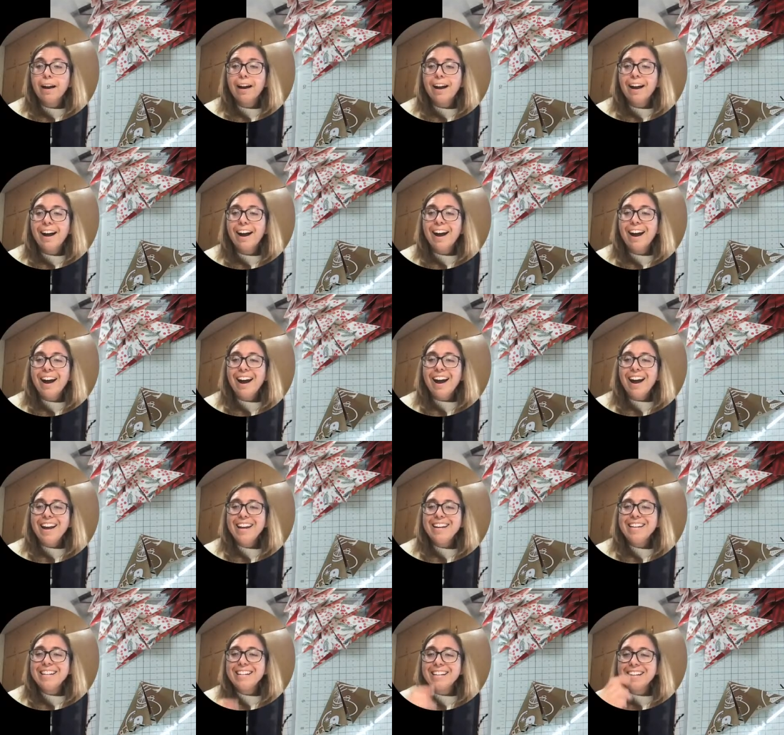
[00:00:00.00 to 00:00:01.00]

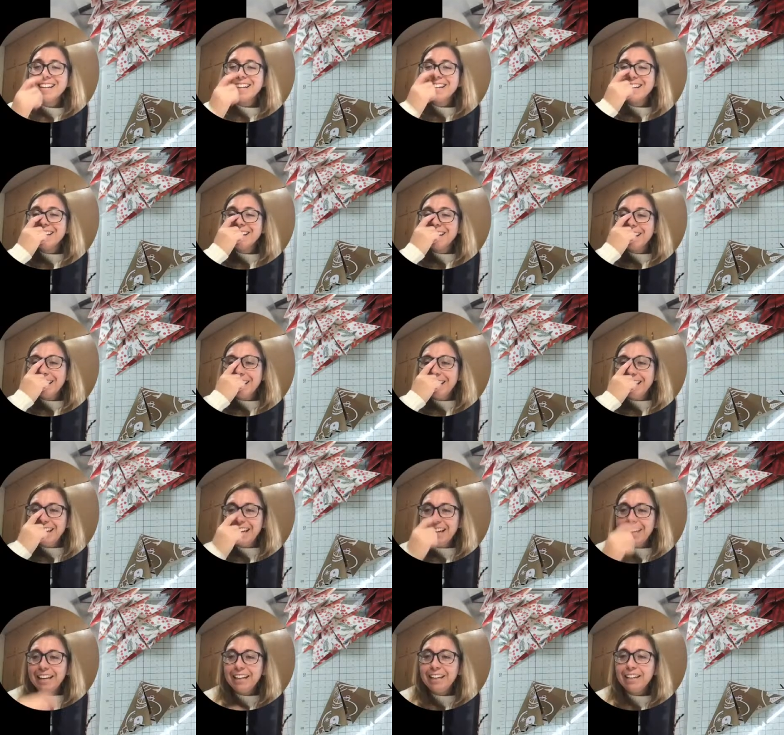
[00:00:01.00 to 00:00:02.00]
Hi,
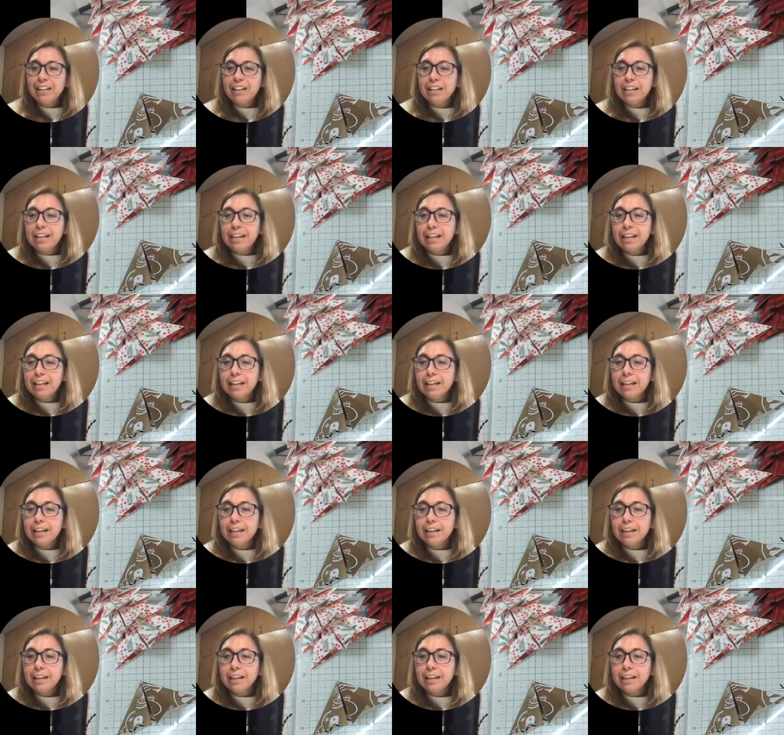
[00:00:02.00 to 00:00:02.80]
Elaine Kim.